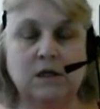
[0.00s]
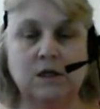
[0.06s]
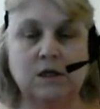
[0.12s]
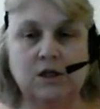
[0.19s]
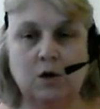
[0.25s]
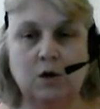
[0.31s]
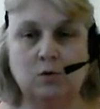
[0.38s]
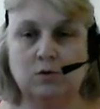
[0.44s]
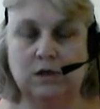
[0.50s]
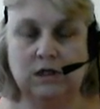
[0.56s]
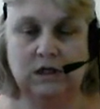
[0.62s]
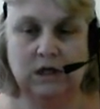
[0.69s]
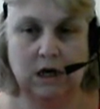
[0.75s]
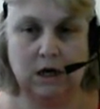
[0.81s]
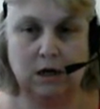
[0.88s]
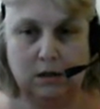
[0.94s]
you don't
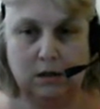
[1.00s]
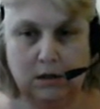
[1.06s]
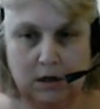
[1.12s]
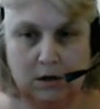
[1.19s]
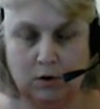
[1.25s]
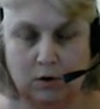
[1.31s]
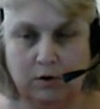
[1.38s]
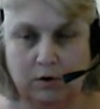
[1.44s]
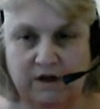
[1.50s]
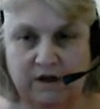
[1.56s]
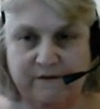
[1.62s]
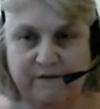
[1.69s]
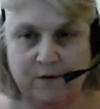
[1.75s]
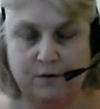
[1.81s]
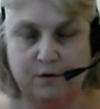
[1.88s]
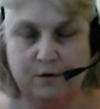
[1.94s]
go any
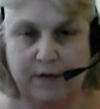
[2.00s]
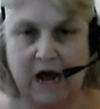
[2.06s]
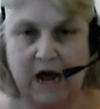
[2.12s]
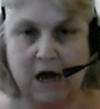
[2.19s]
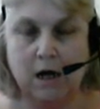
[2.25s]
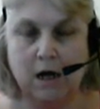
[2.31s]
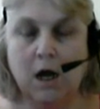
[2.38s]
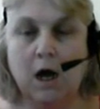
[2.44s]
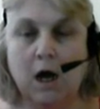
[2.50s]
further back.